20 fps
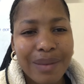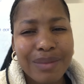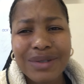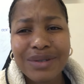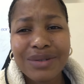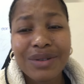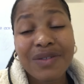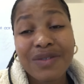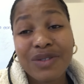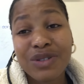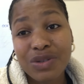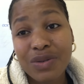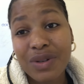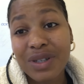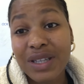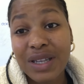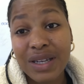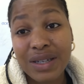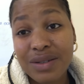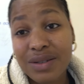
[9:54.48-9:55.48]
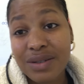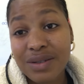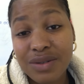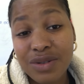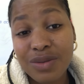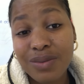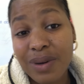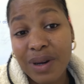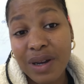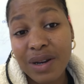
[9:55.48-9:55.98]
I'm not even sure what that is,
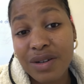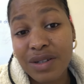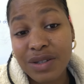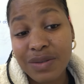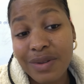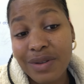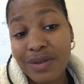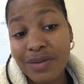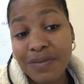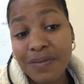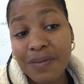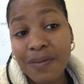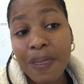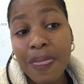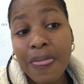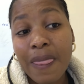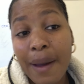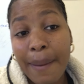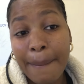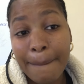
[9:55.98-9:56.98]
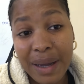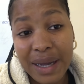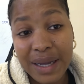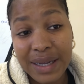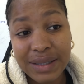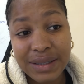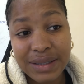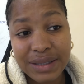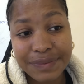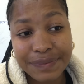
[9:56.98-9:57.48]
to be quite honest with you.
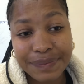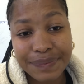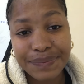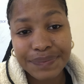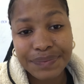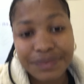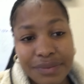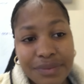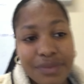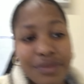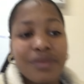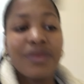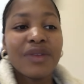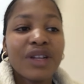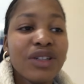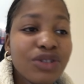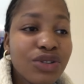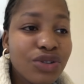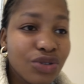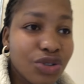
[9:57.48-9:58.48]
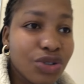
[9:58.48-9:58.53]
But to